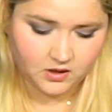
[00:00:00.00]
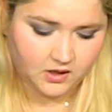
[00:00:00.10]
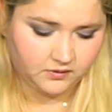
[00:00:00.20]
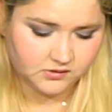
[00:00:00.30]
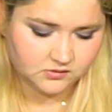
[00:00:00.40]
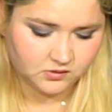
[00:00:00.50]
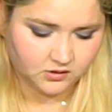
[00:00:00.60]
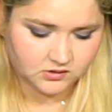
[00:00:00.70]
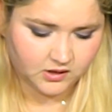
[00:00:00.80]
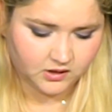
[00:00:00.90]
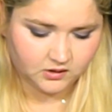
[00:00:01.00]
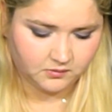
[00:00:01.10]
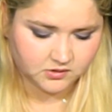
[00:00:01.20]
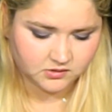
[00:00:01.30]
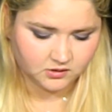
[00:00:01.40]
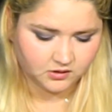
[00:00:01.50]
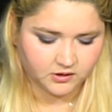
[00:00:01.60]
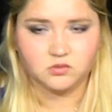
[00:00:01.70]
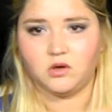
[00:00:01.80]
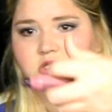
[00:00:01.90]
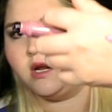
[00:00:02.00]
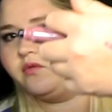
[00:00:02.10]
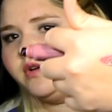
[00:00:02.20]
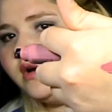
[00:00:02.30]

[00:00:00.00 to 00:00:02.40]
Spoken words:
And this is what it looks like. I'm just gonna swatch it out for